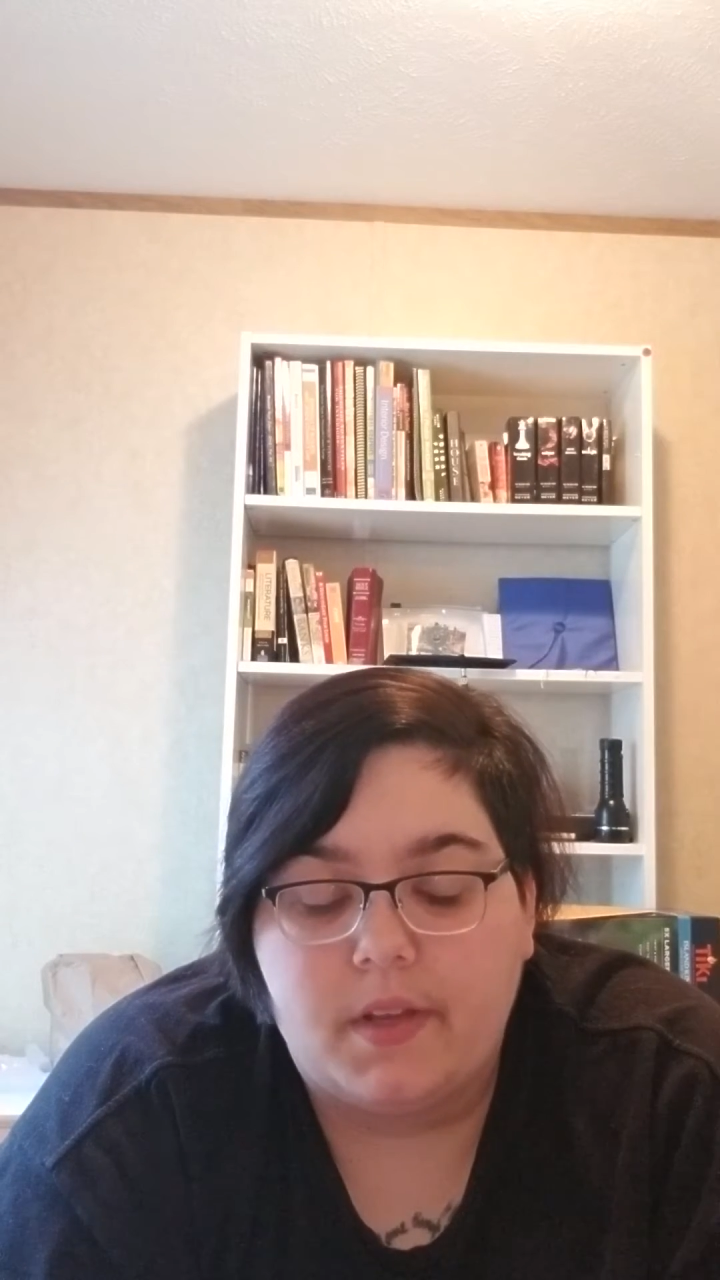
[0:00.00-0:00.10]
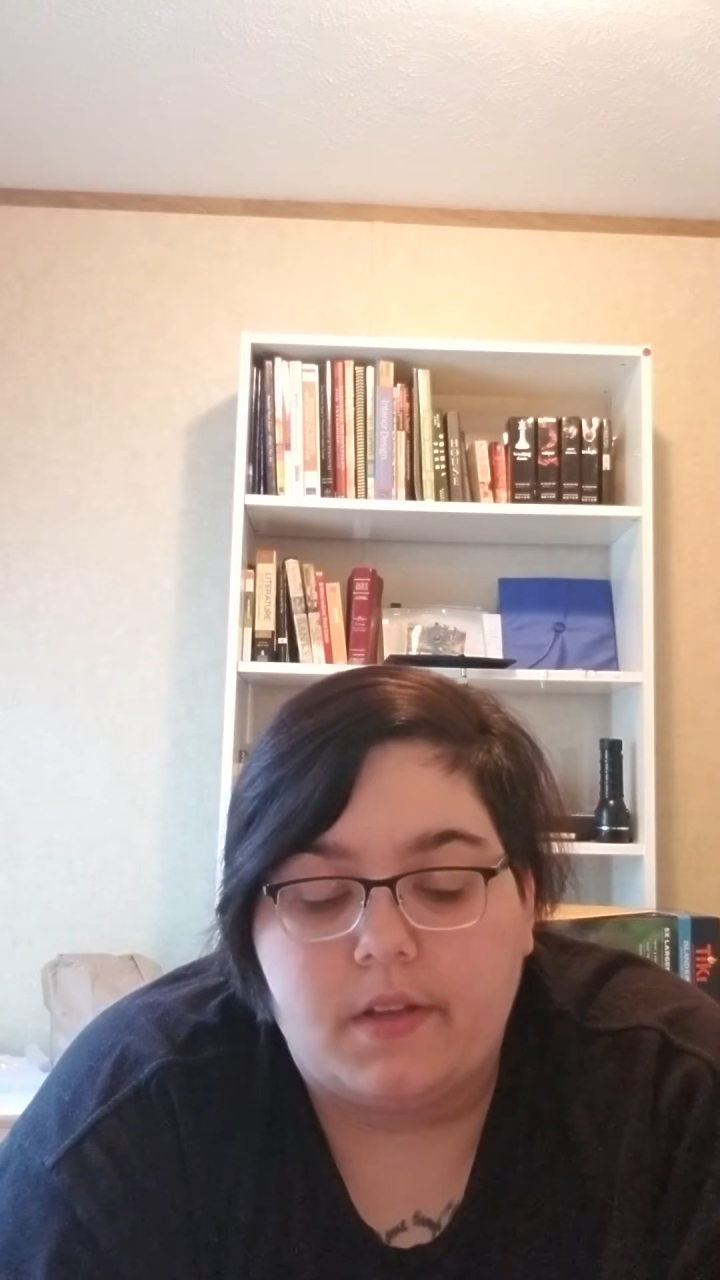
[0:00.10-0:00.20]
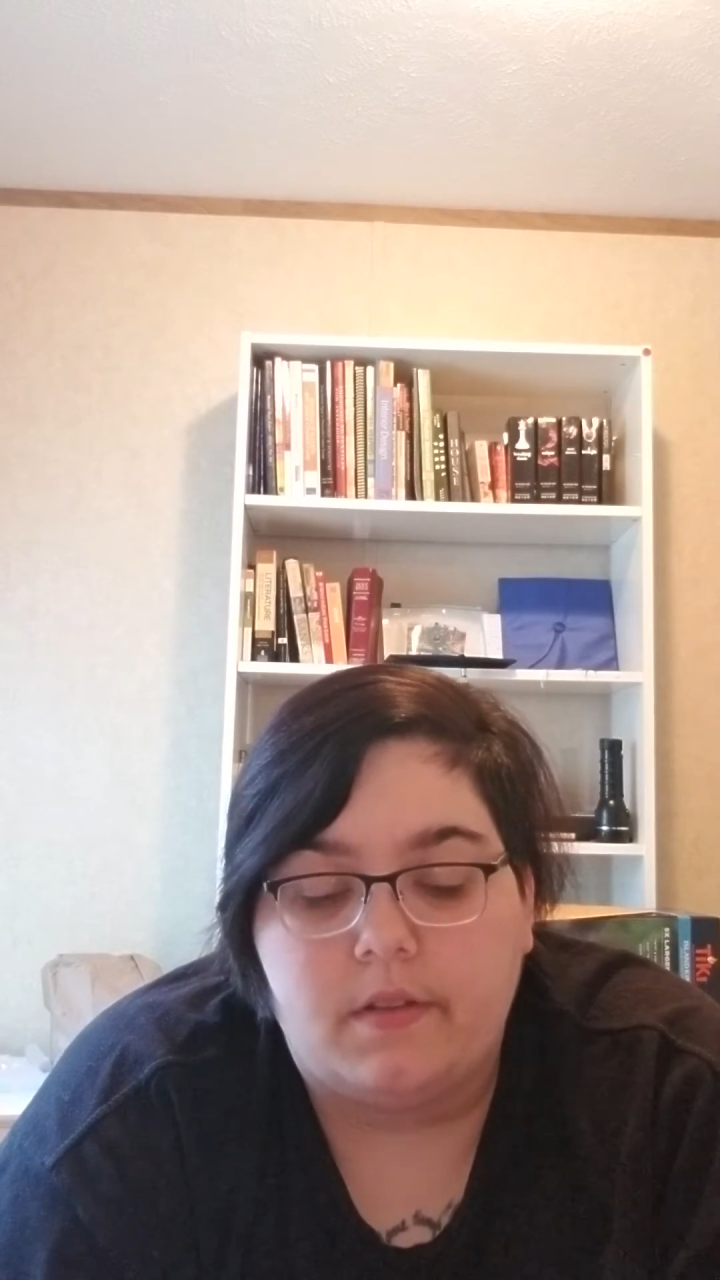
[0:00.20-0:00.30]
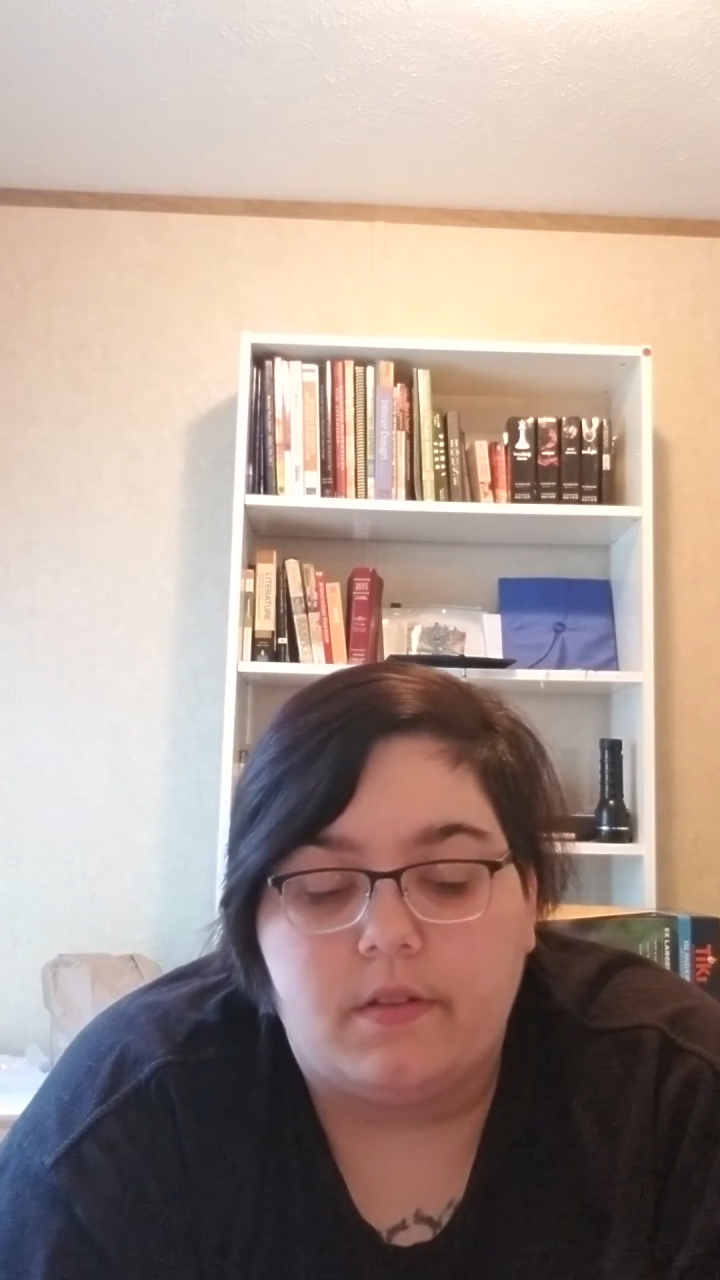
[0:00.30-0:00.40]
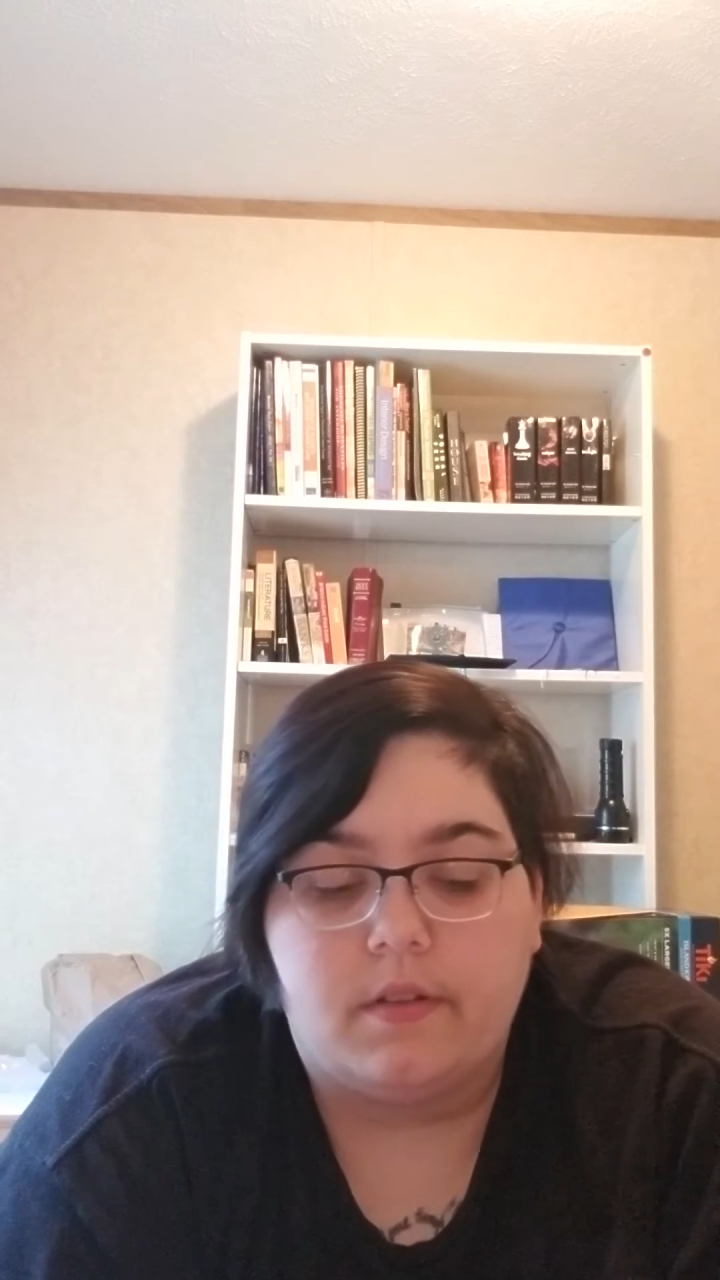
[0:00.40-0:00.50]
I
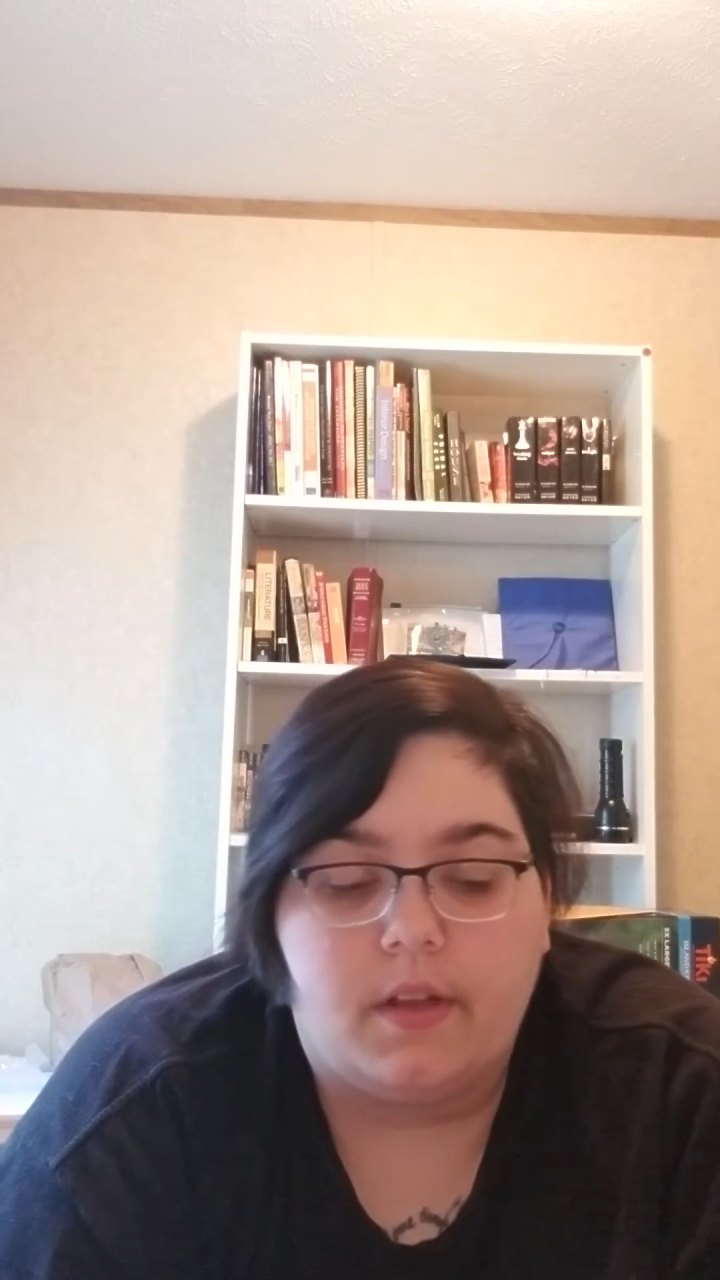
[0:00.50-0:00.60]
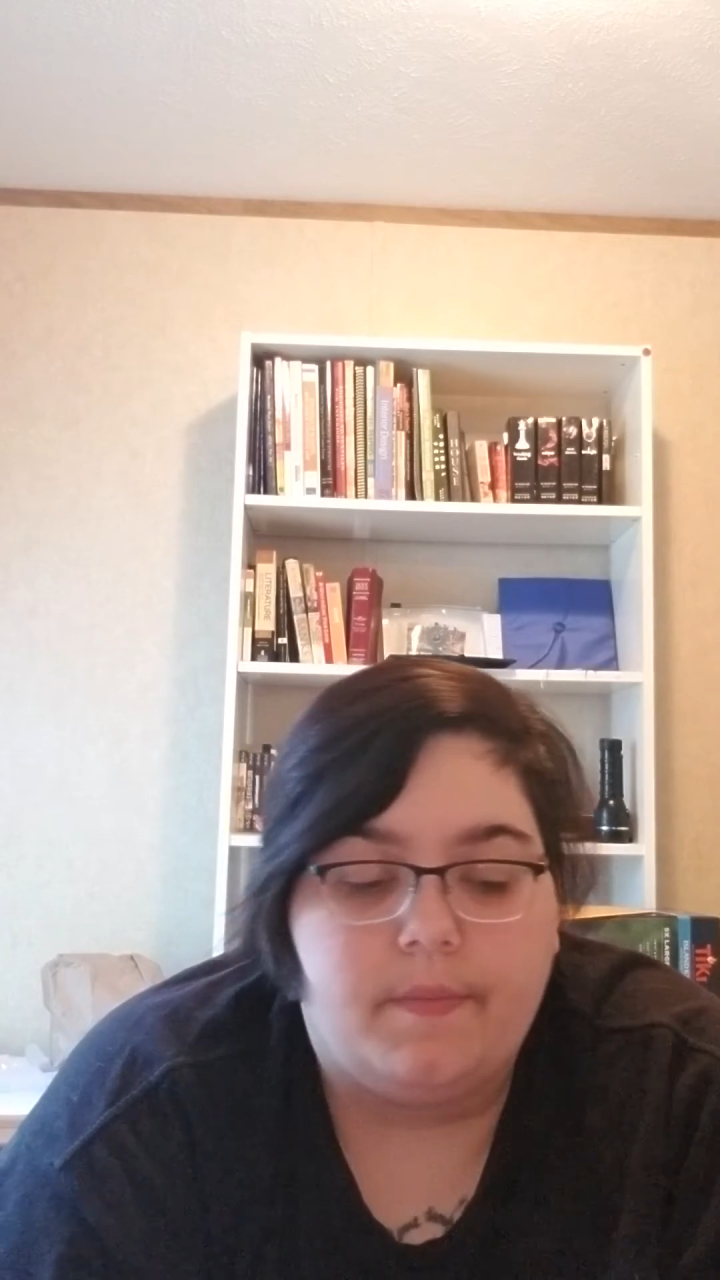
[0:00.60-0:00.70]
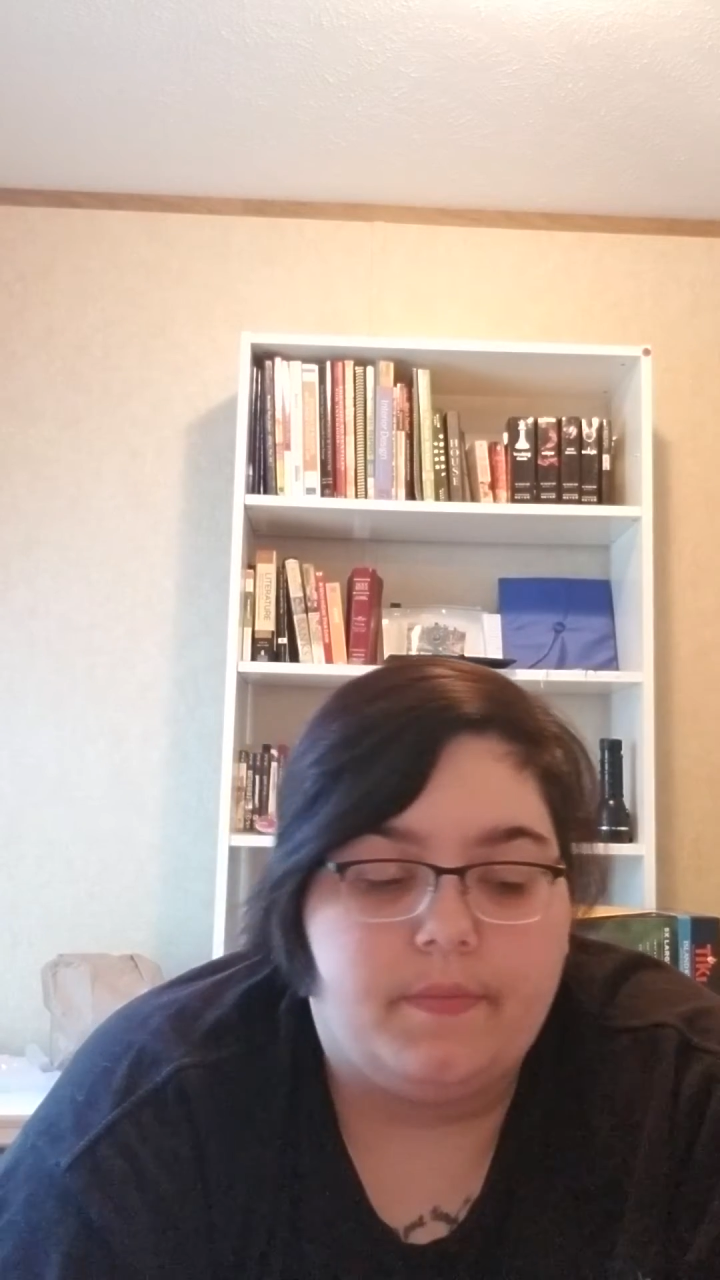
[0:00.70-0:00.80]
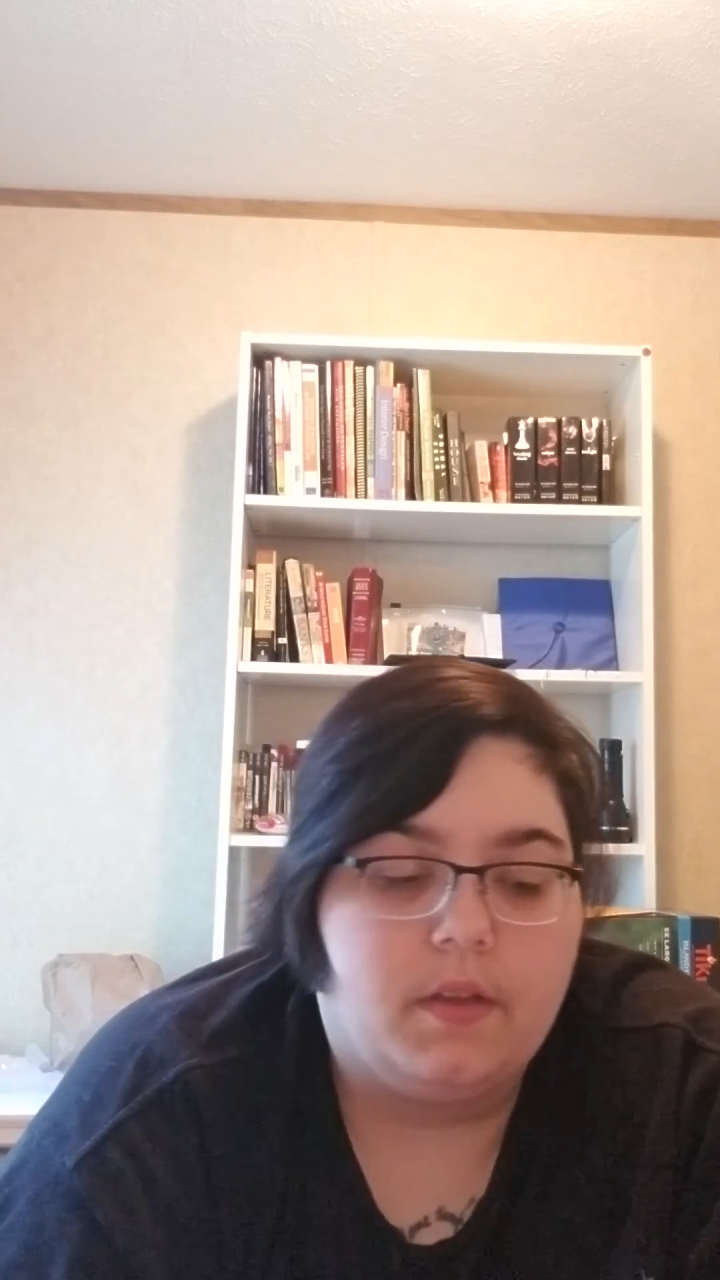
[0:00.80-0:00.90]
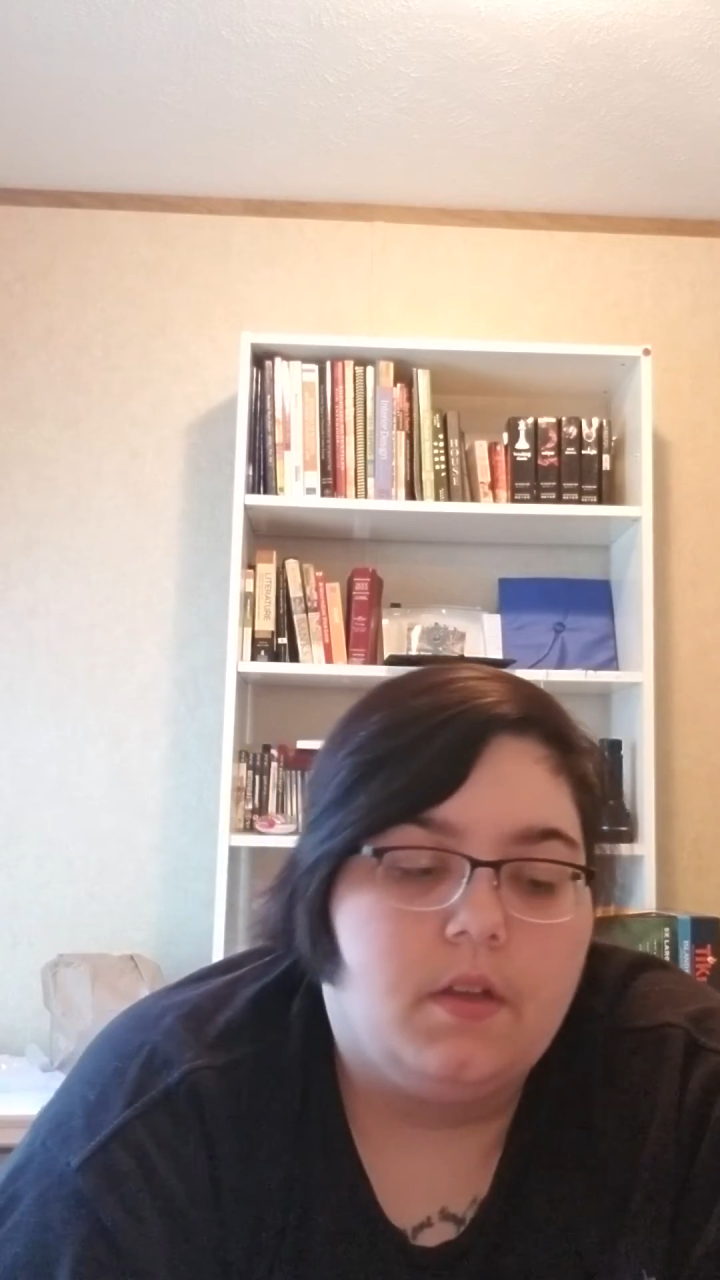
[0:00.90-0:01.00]
can do that.